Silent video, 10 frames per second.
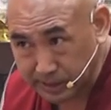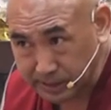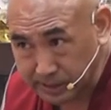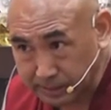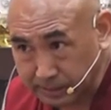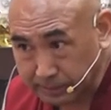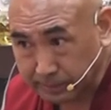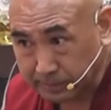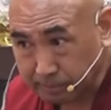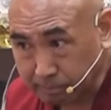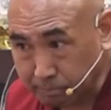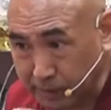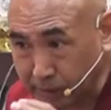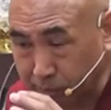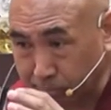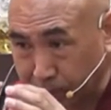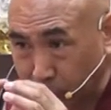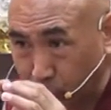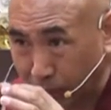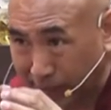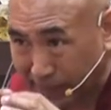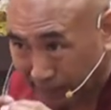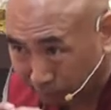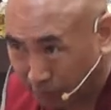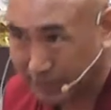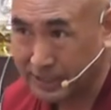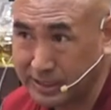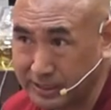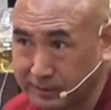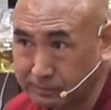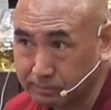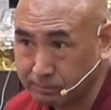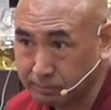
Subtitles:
Discourage make you very weak.